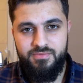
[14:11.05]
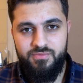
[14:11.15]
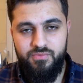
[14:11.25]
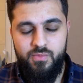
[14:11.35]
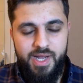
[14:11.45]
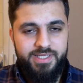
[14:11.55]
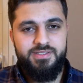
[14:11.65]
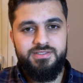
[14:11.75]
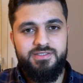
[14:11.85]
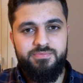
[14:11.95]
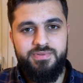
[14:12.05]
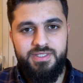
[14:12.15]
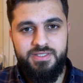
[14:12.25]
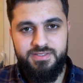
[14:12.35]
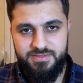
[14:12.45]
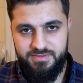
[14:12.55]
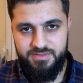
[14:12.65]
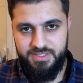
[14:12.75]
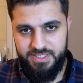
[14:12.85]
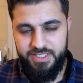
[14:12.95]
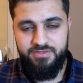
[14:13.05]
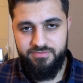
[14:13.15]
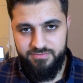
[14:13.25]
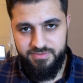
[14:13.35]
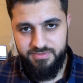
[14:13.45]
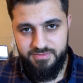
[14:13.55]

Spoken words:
why does the peace leave?